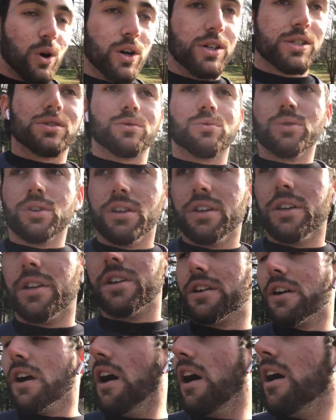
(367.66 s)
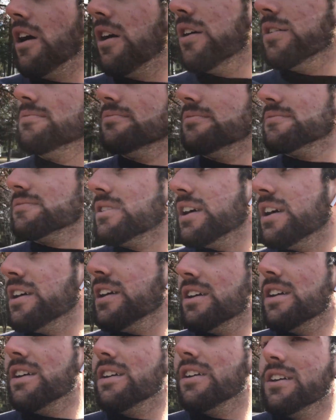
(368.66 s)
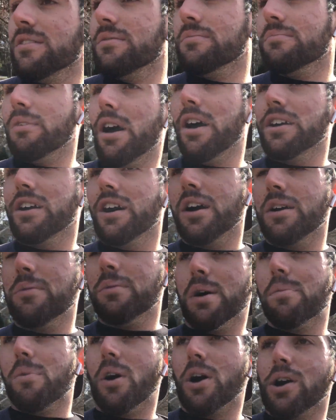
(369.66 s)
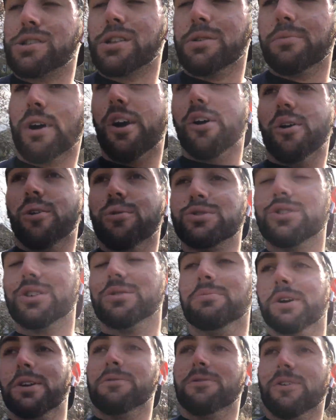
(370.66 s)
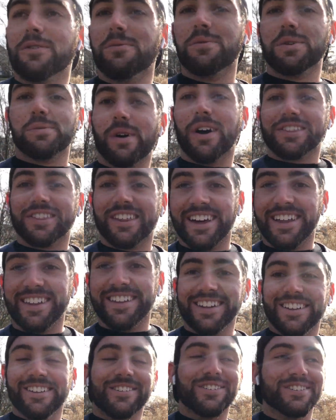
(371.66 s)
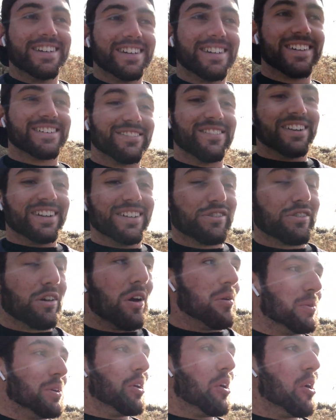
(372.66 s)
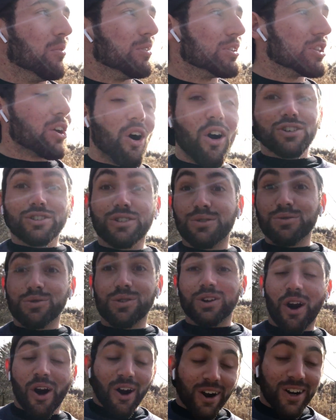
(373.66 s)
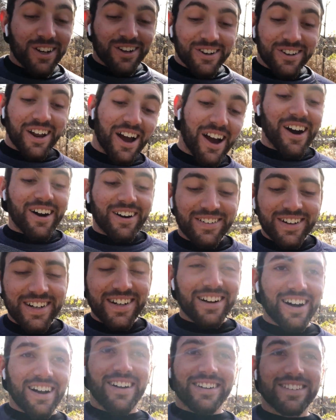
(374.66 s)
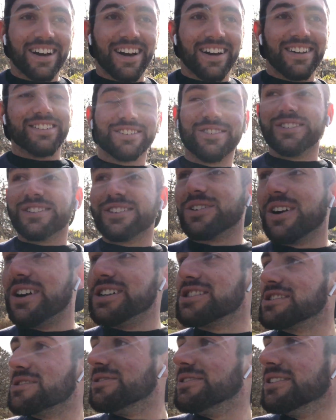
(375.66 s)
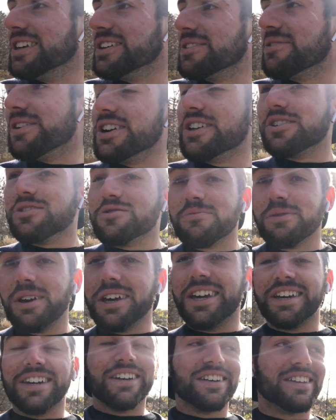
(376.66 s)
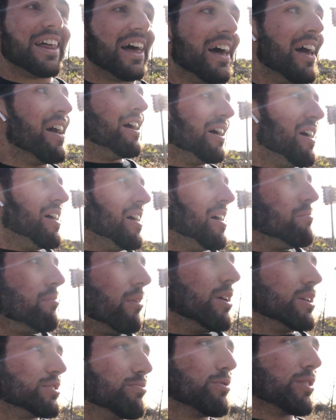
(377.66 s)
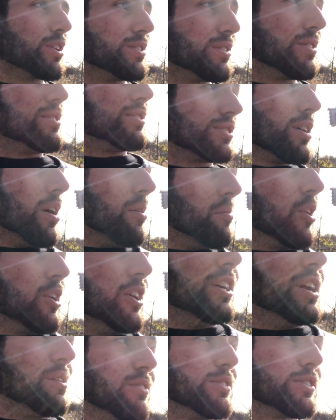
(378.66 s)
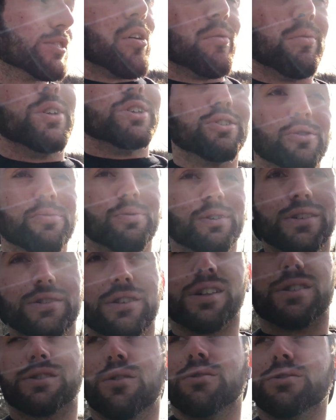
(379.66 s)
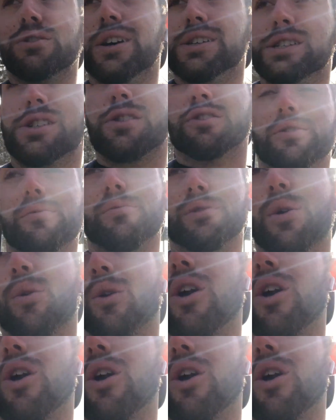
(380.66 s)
twice a week. Um, my, uh, my boss at my home gym made fun of me about that the other week when he saw me home. He's like, oh, you're doing cardio now. I'm like, oh, I do it twice a week. What do you mean? But it's because in the summer he never saw me do it because I sold ice cream and I